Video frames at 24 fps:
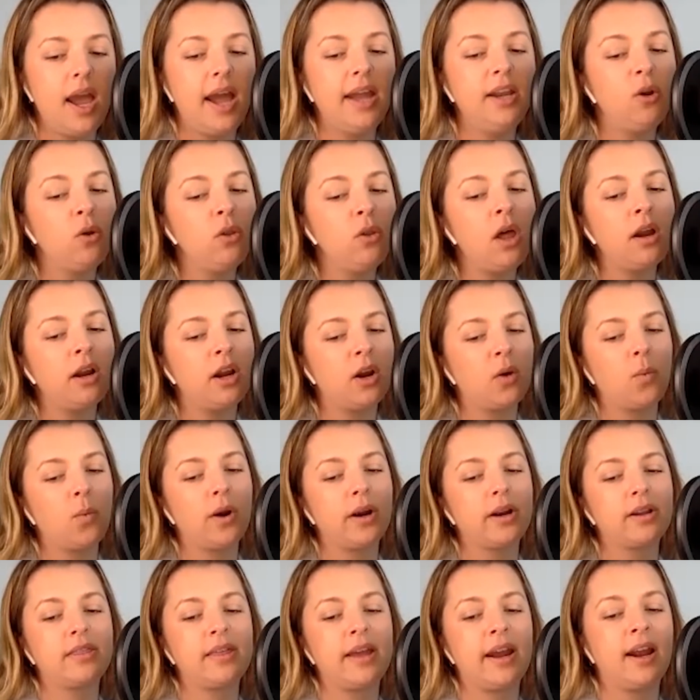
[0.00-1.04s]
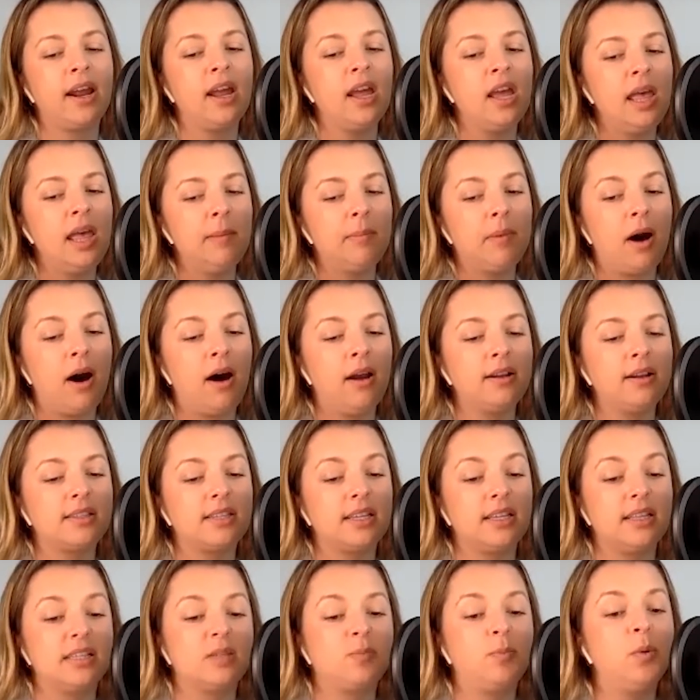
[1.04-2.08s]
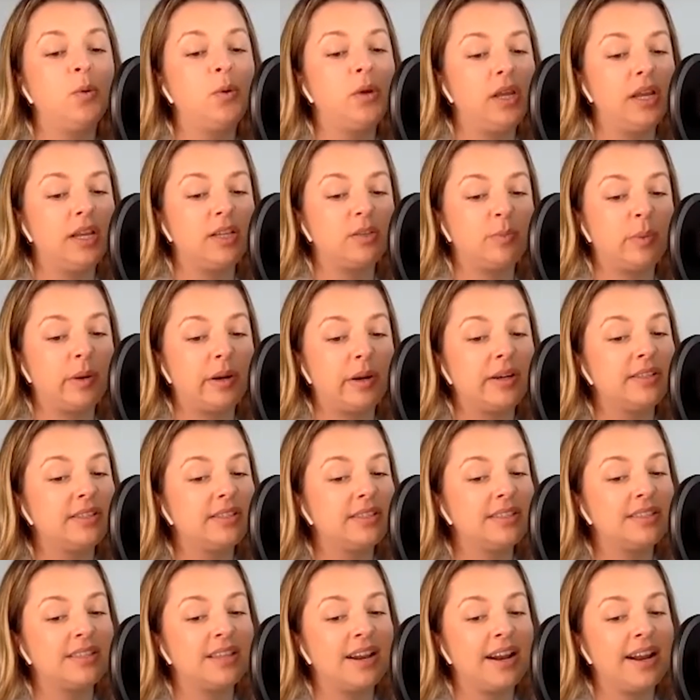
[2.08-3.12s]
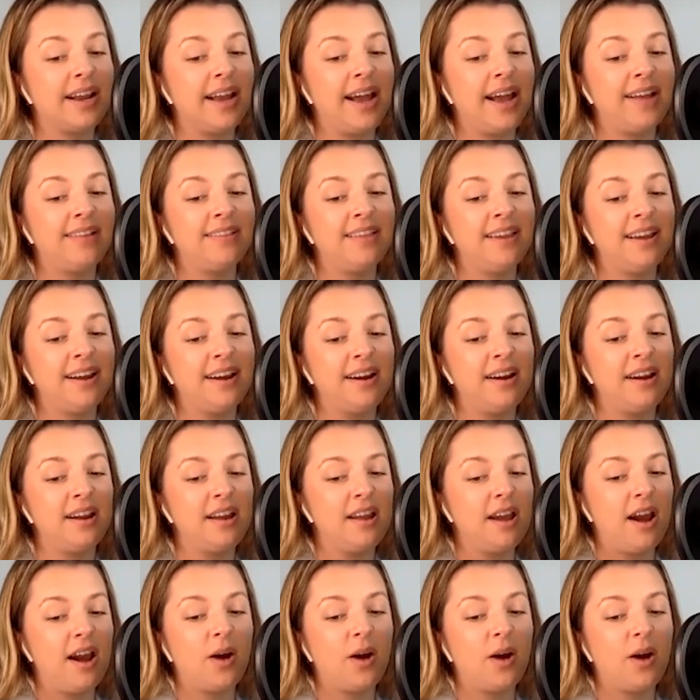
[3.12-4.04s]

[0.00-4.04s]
I no longer work there, but honestly, the spooky experiences that I had there